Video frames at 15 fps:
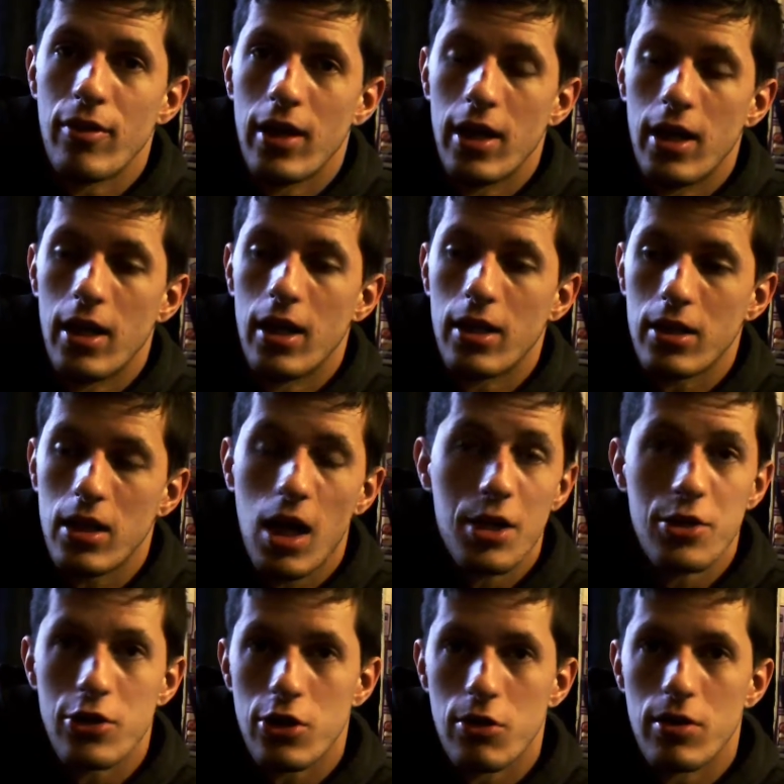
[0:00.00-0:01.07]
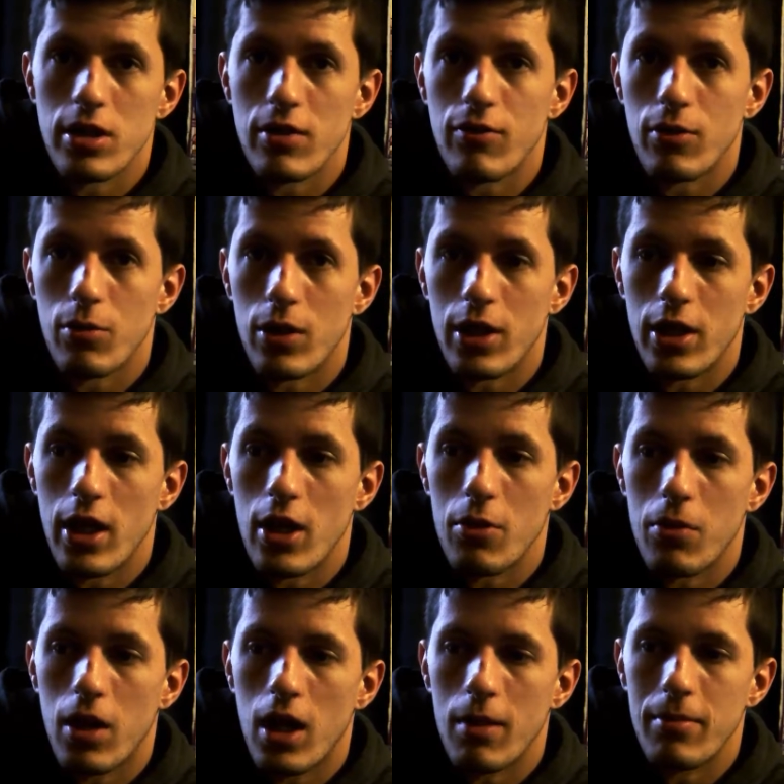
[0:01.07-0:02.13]
Garden shooters, if you want to know
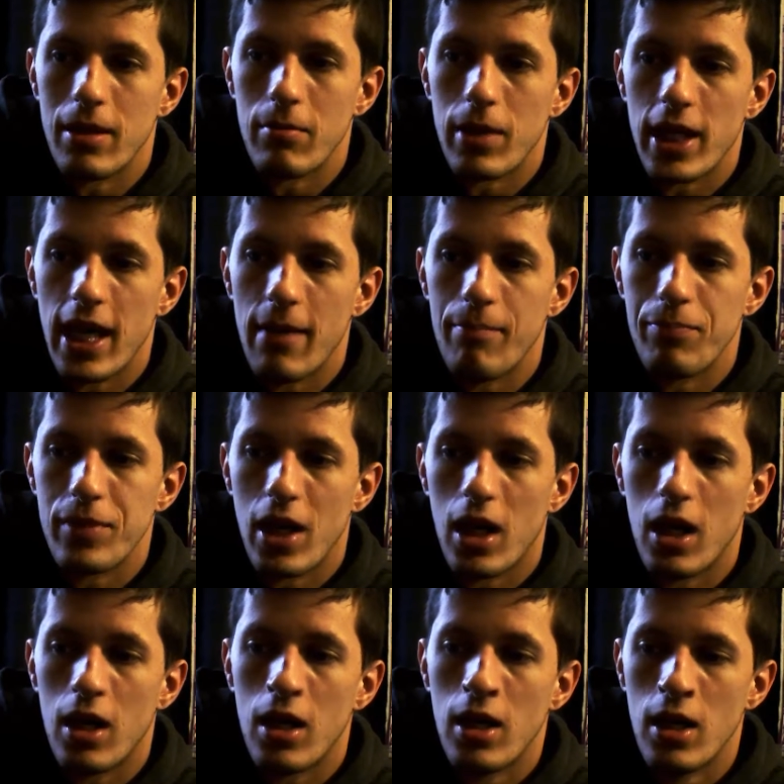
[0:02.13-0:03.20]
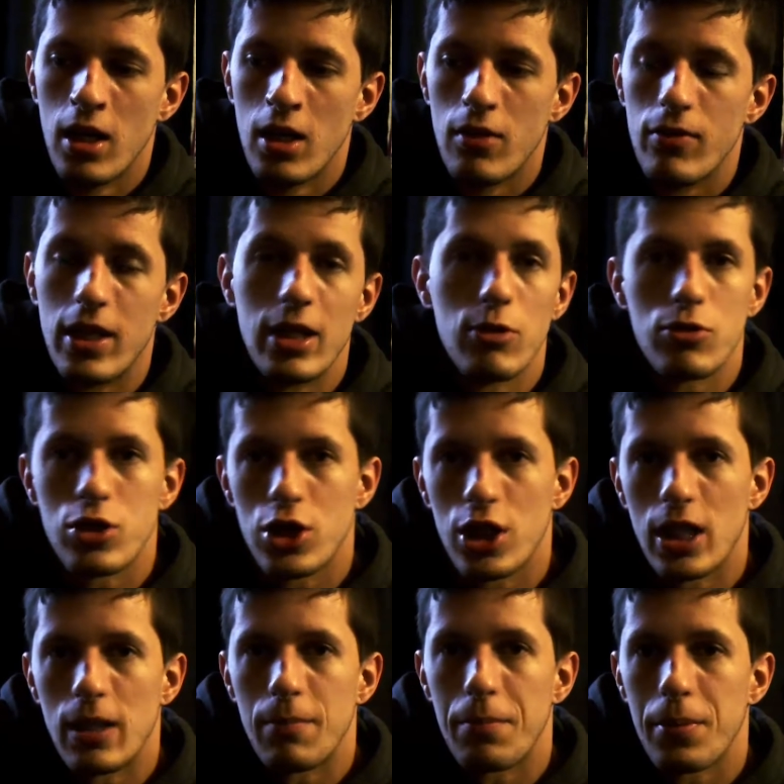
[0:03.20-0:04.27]
what I mean by them, are the little
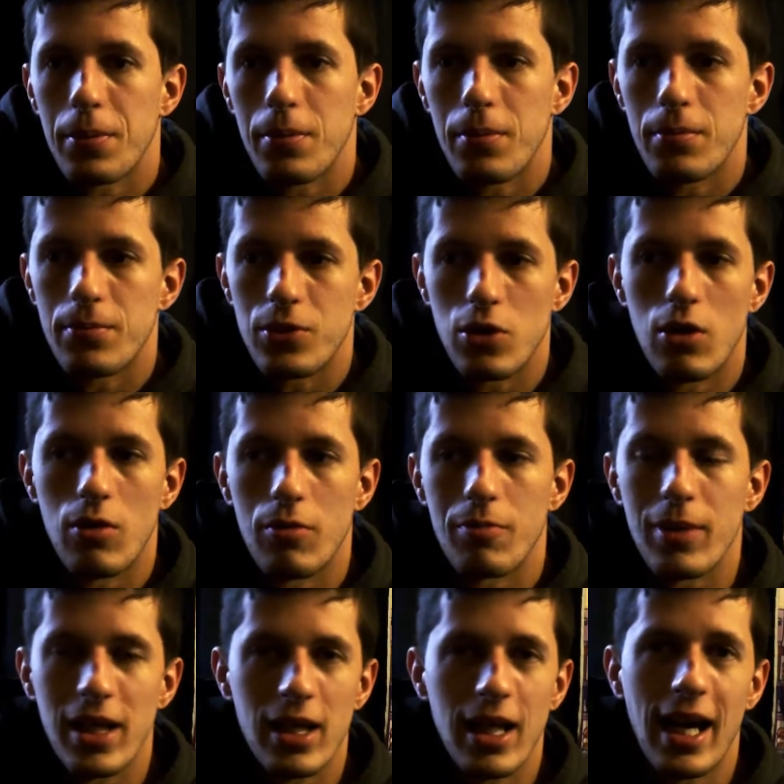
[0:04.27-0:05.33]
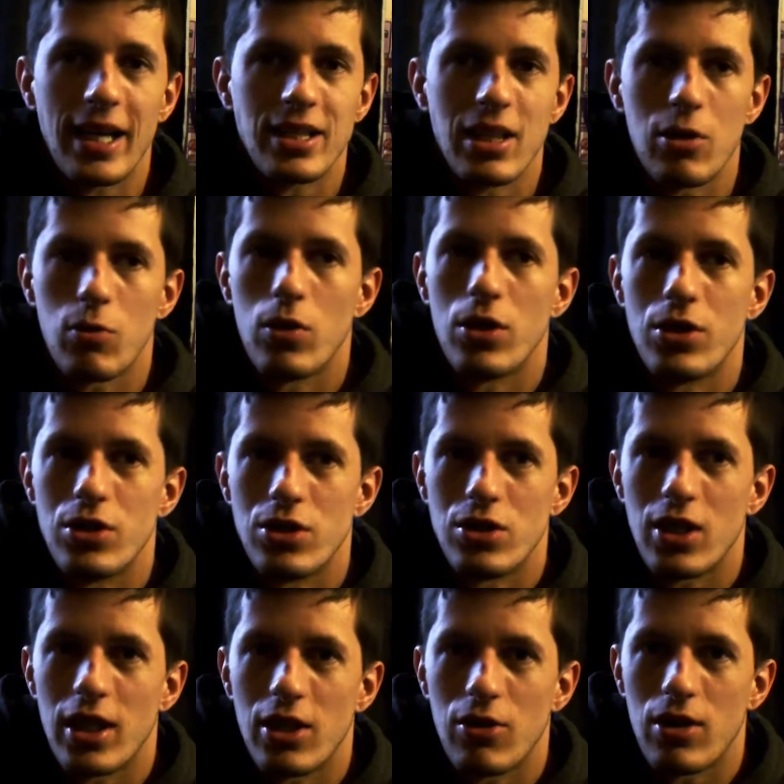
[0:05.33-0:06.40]
cheap sort of plastic ones
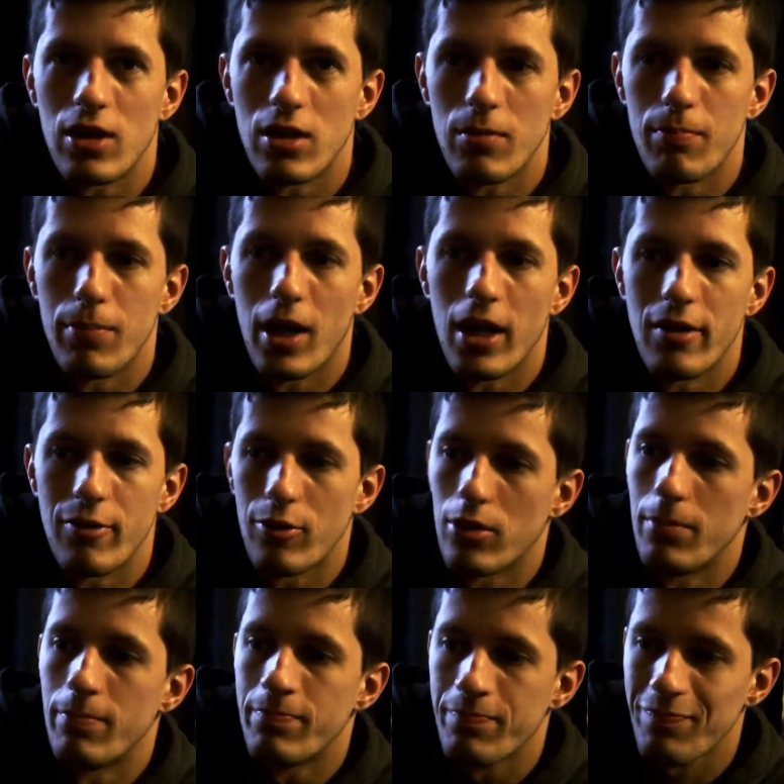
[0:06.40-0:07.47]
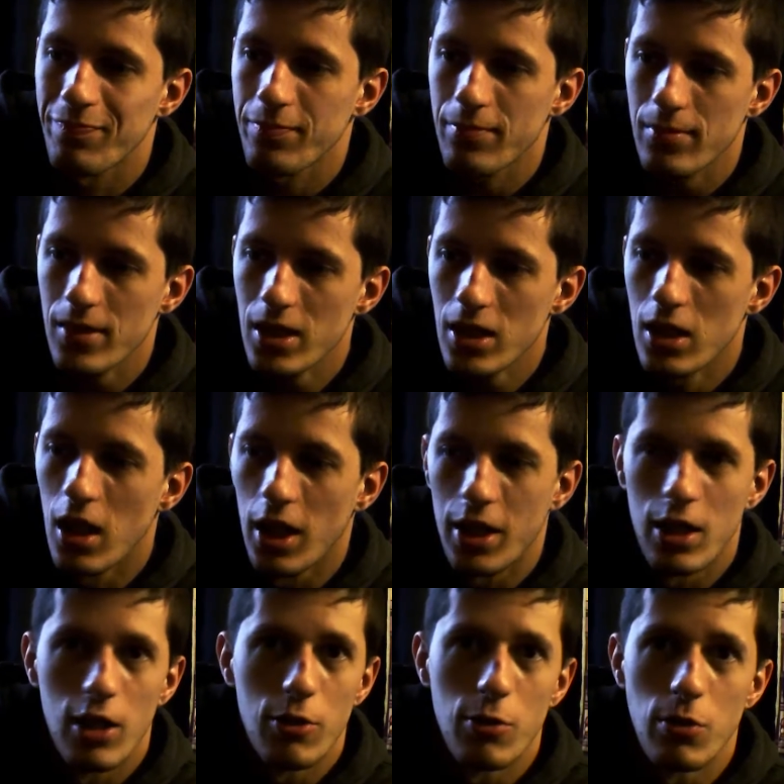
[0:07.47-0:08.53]
that you can buy from like
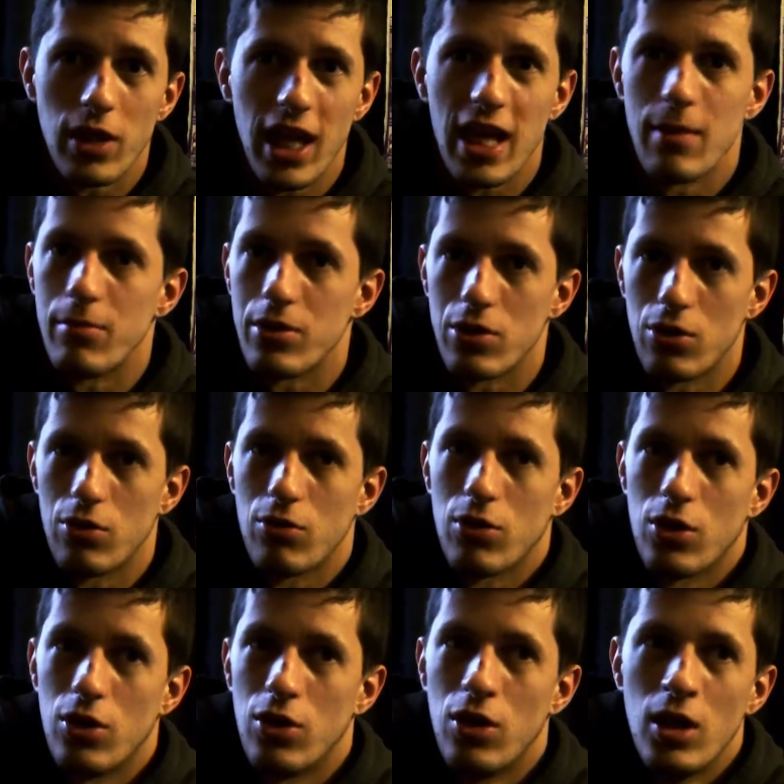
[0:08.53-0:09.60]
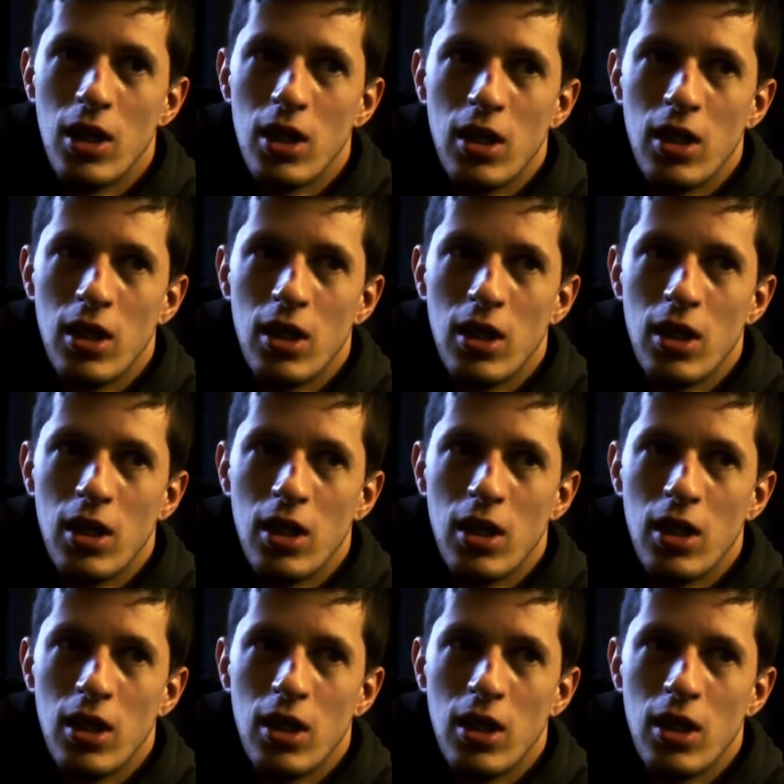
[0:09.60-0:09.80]
a local game store, or